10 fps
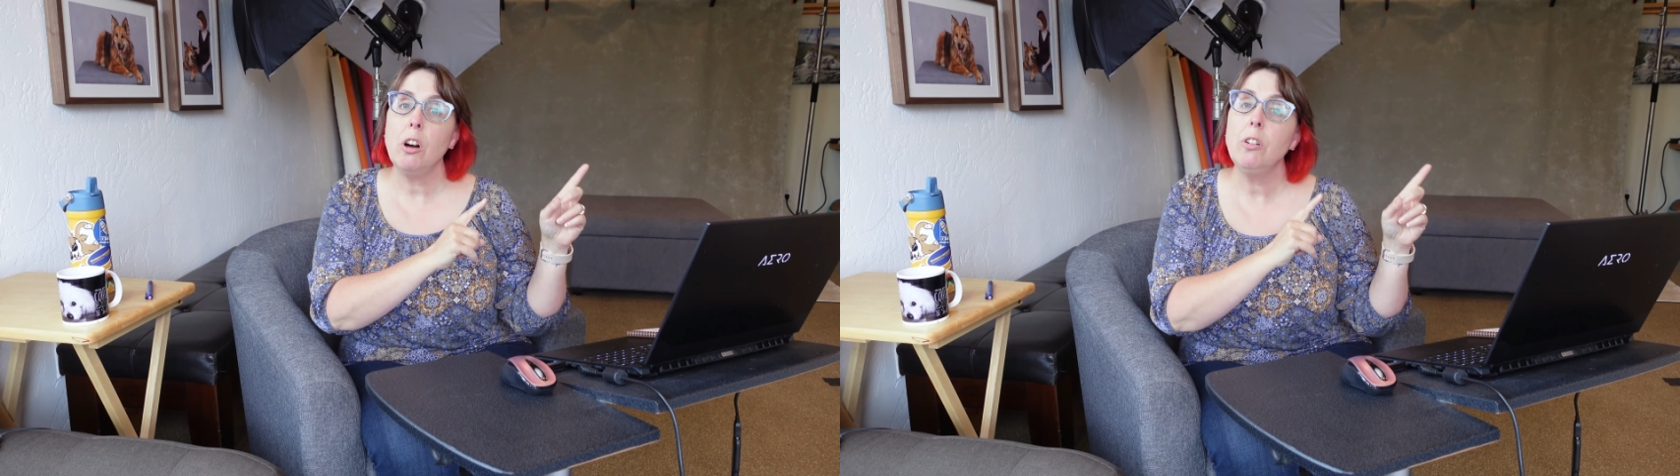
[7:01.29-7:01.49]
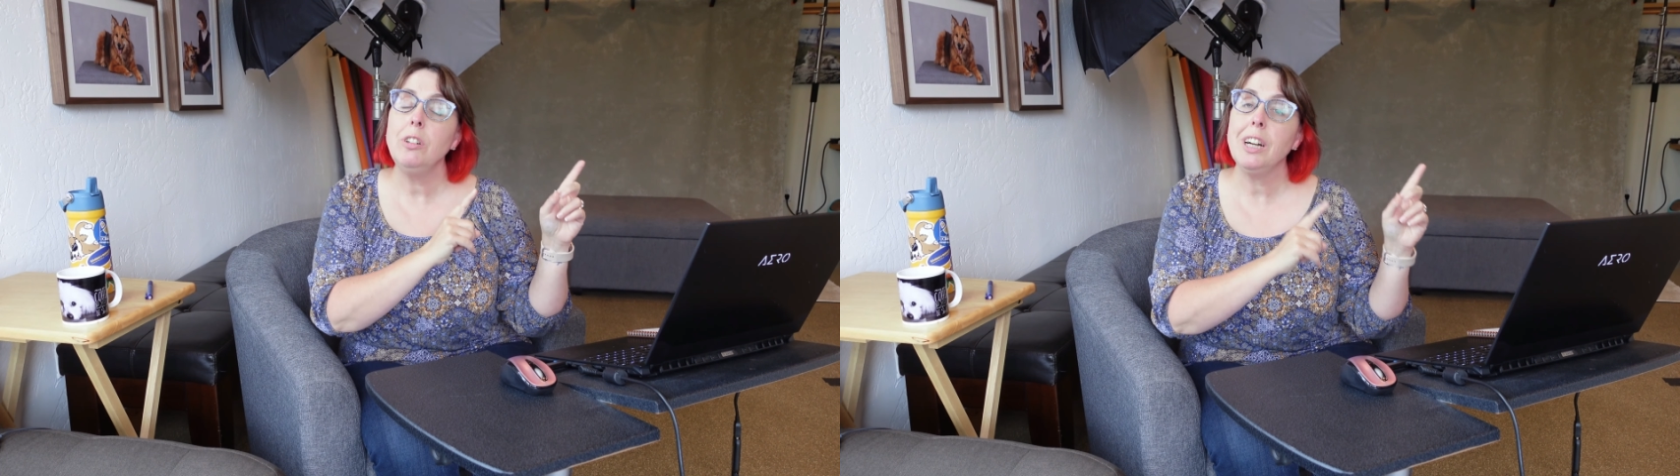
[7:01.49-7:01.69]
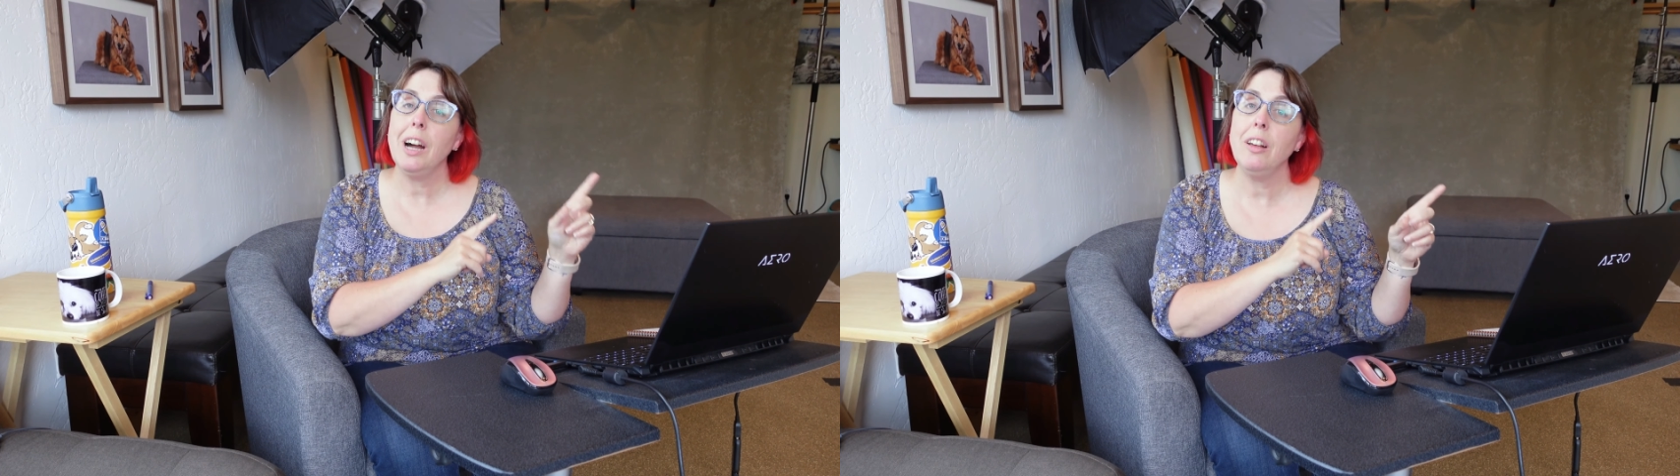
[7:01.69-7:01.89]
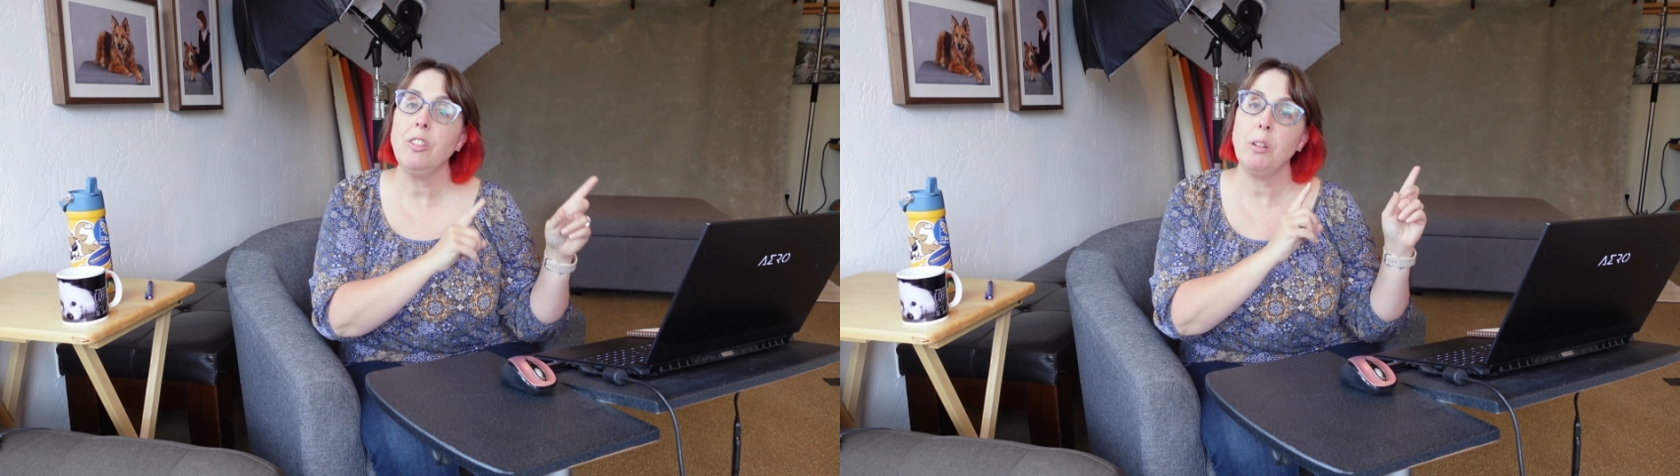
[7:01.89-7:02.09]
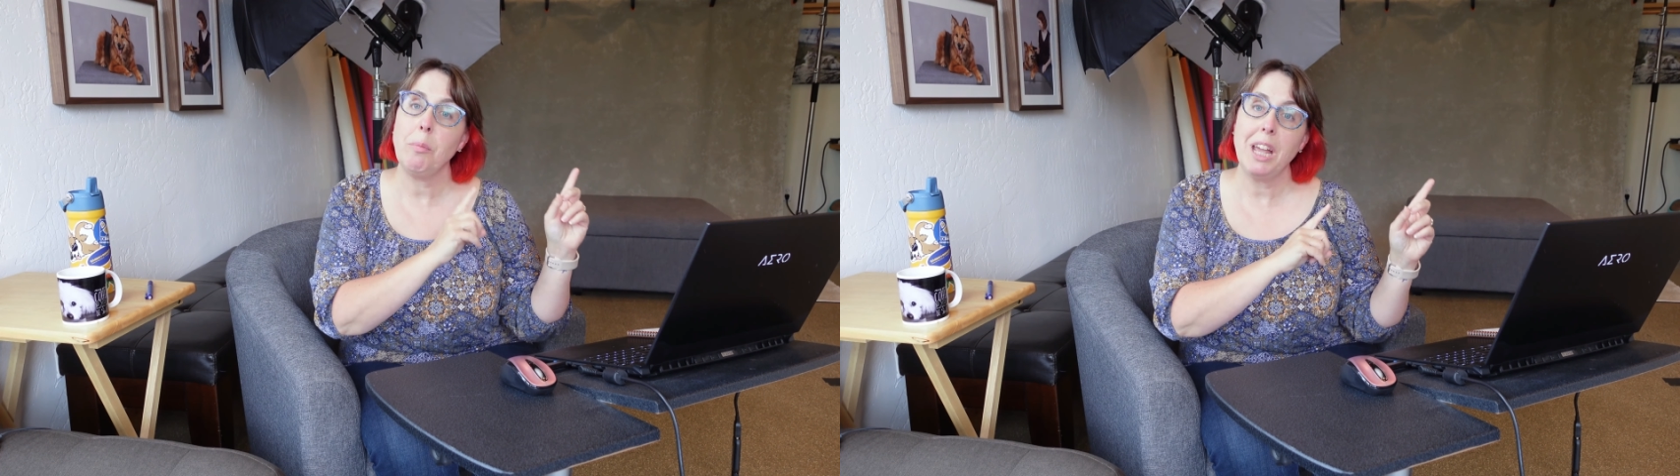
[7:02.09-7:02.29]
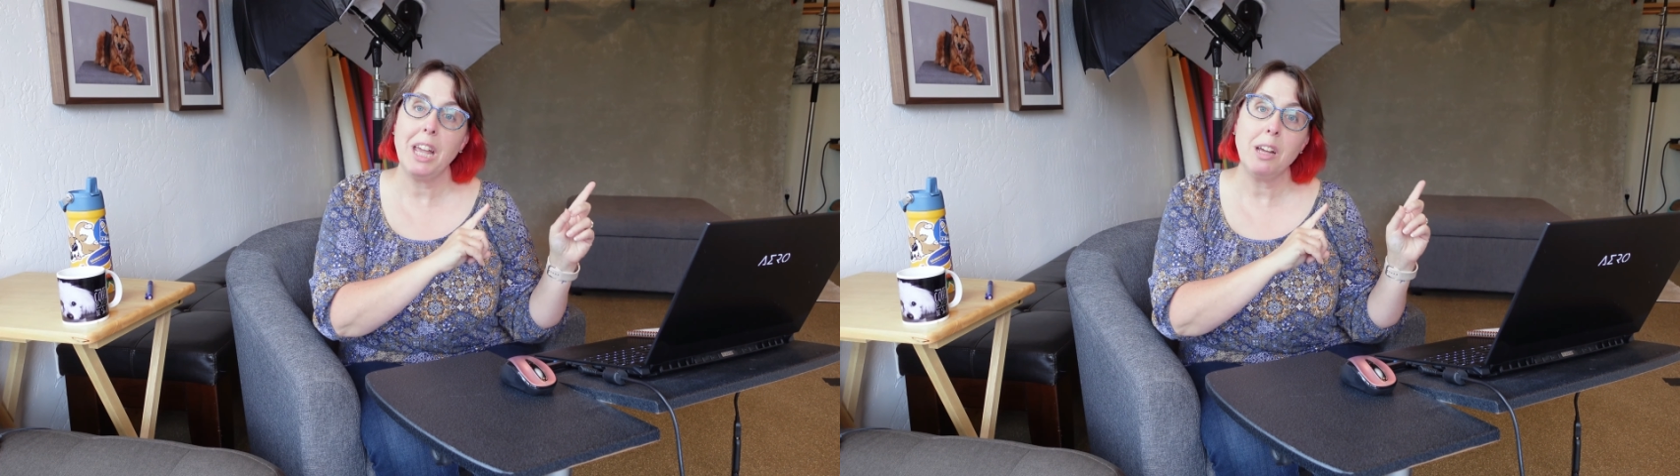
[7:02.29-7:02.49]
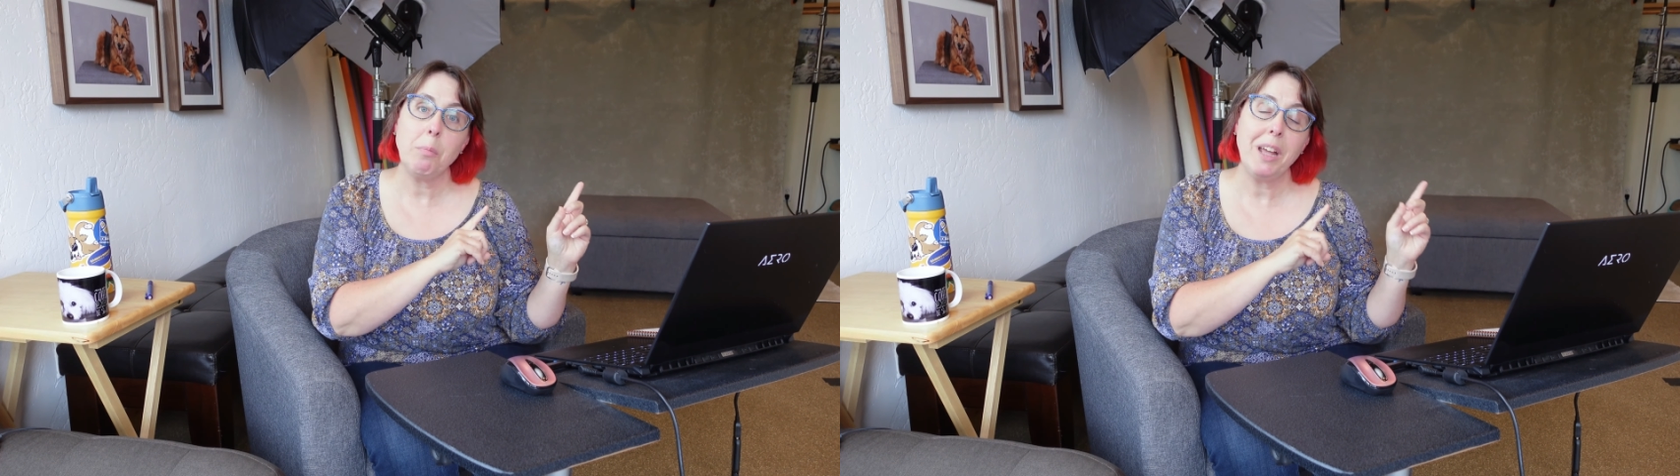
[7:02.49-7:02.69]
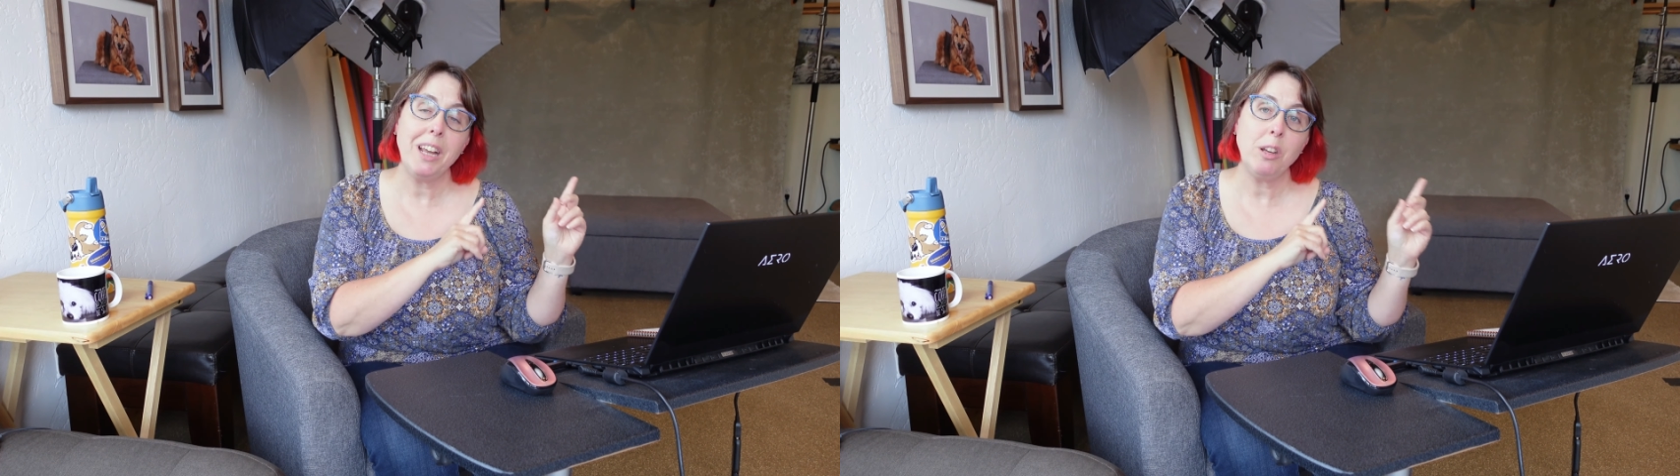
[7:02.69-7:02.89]
own custom
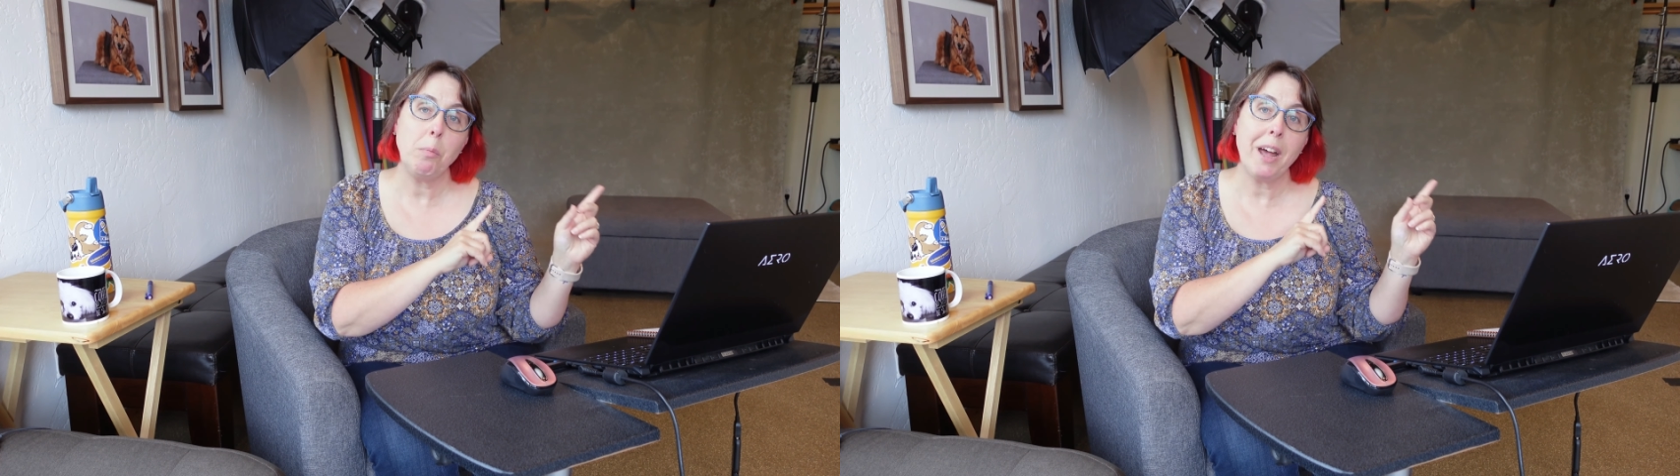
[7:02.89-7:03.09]
hand painted